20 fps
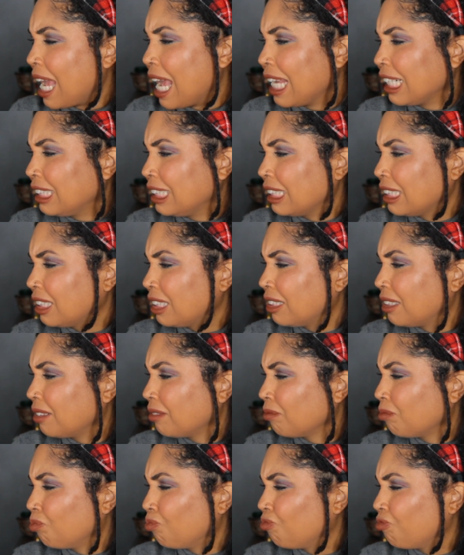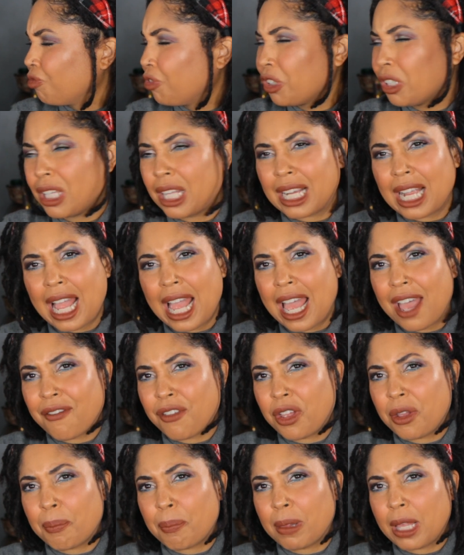I just feel like I
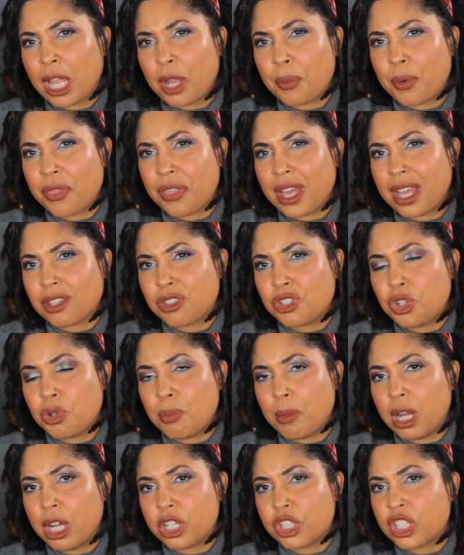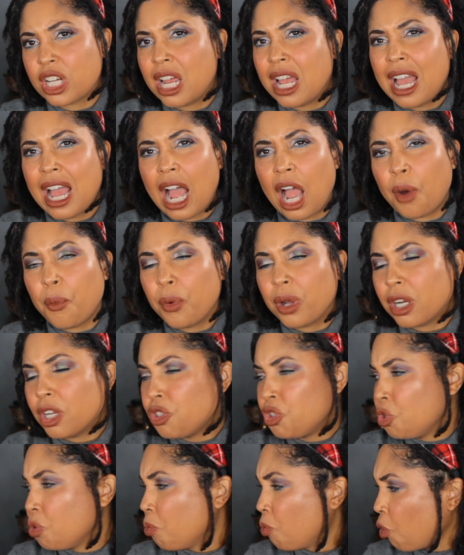haven't played with that too much. I wanna
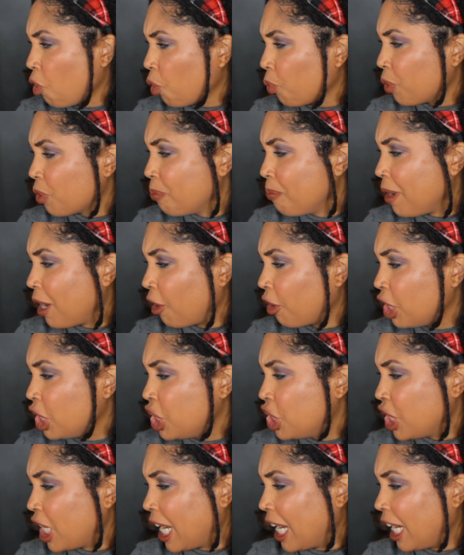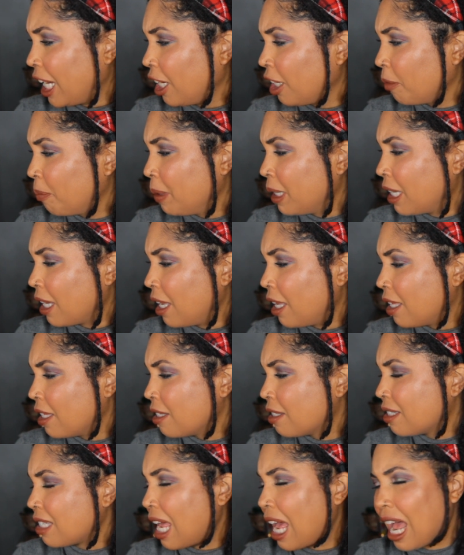do more with Mary Jane
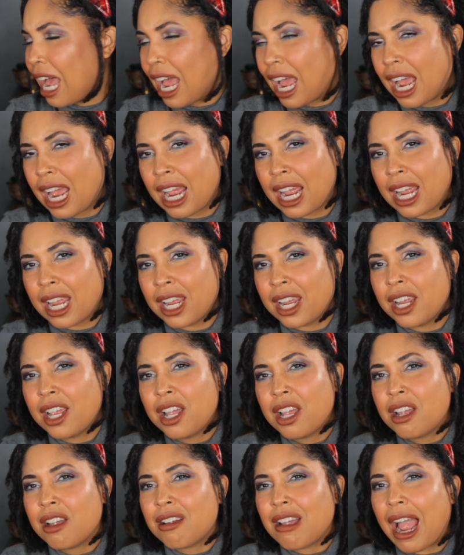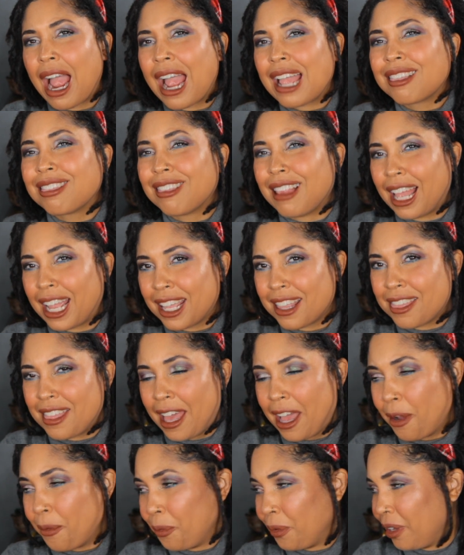because I, I like
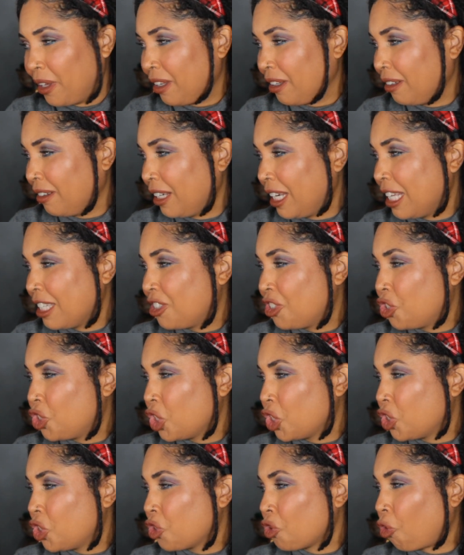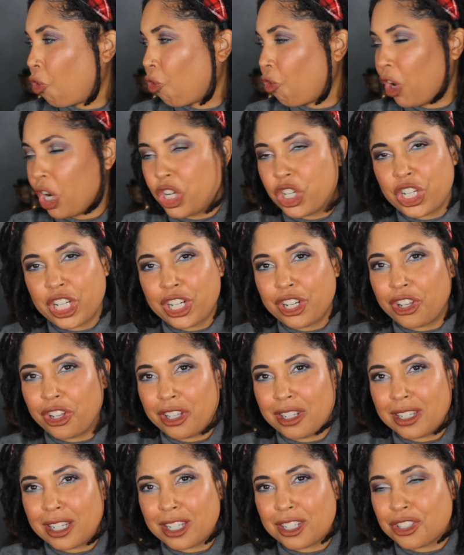that one. It's just grungy
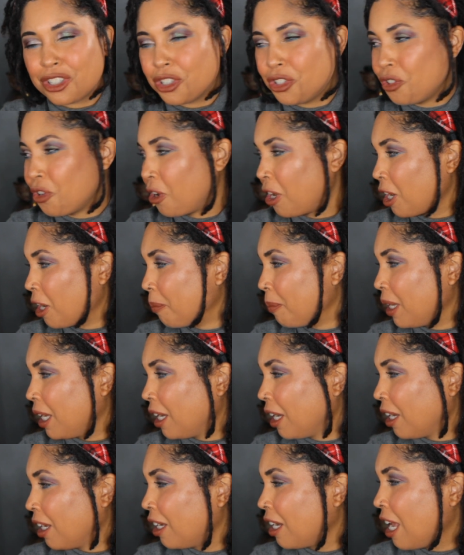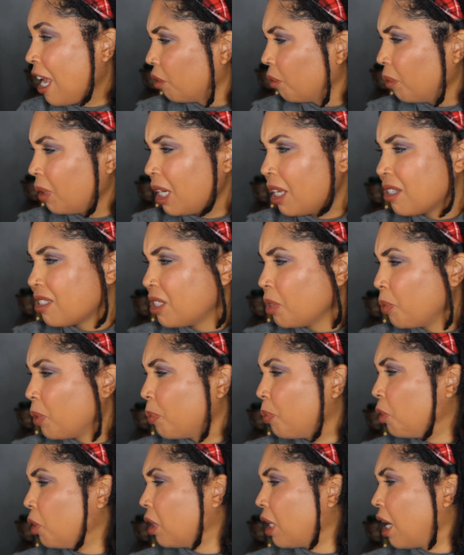goodness. You know what I mean? What else did we
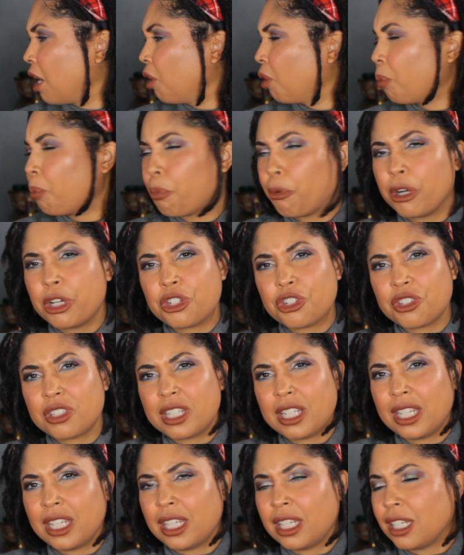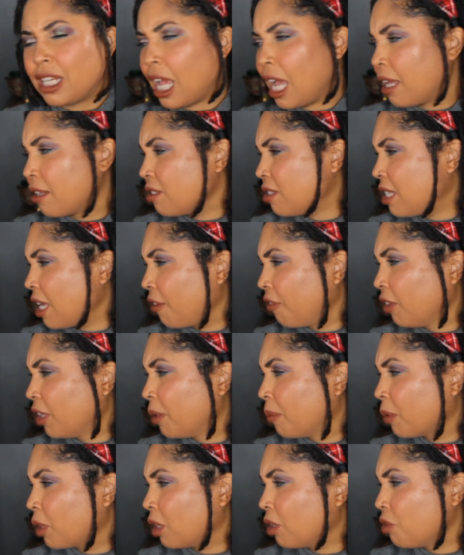pull out? Bridgerton. I
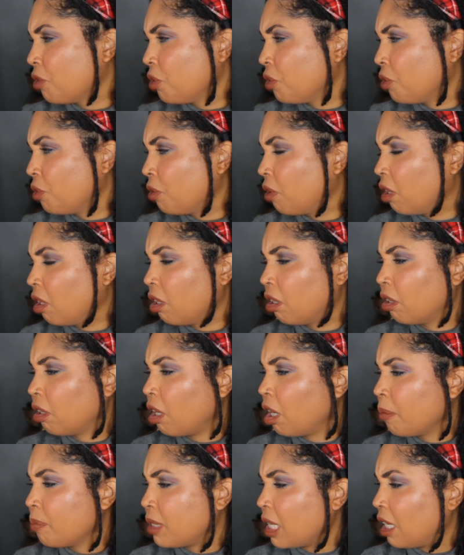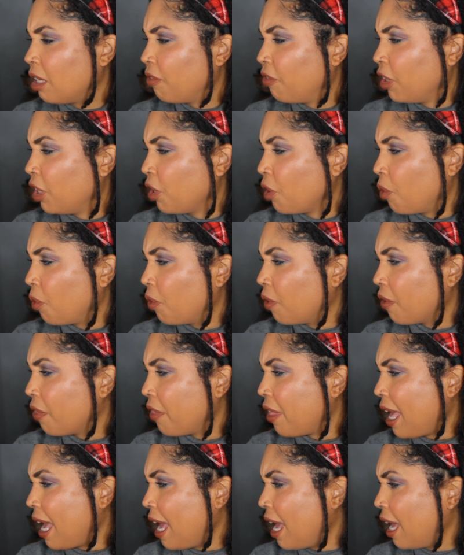definitely am gonna do a updated video
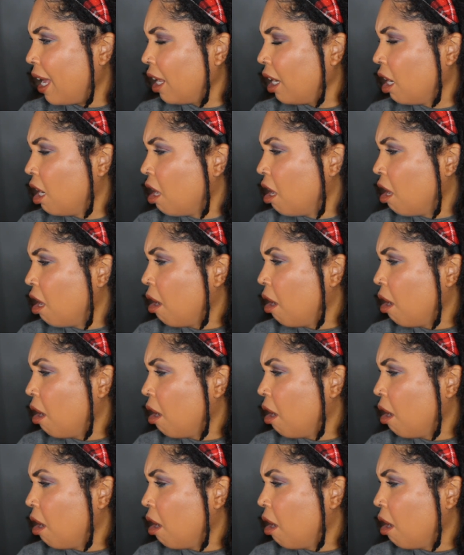on that.